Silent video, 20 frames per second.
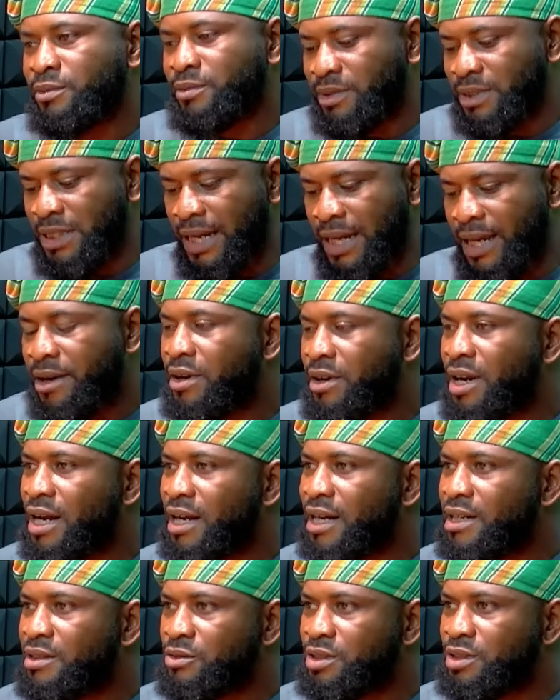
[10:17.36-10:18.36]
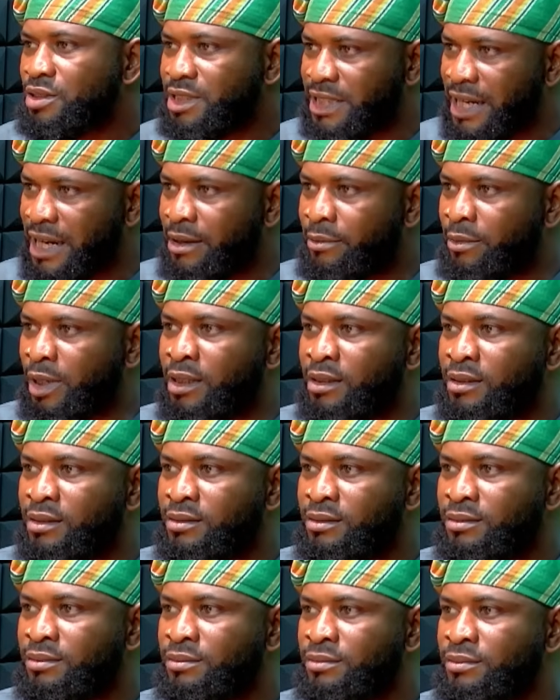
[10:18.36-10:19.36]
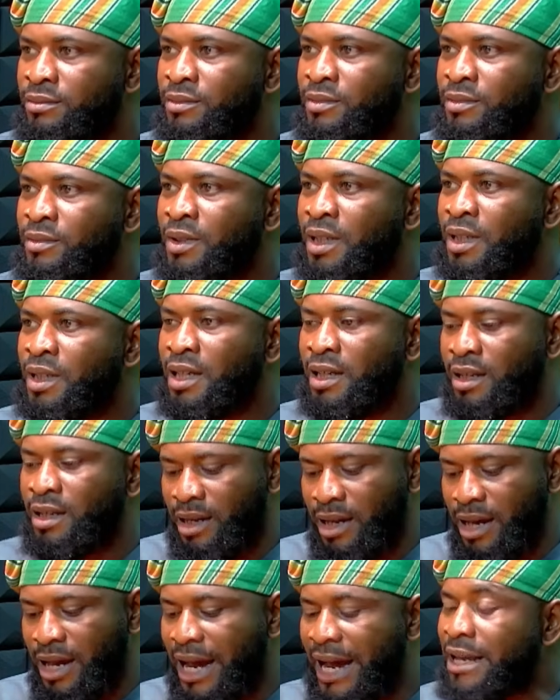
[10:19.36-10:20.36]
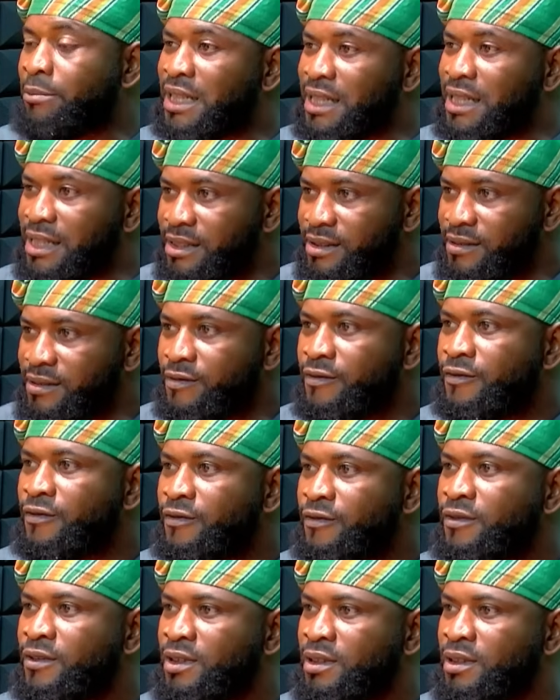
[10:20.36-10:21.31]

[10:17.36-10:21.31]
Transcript: the area council chairman I believe,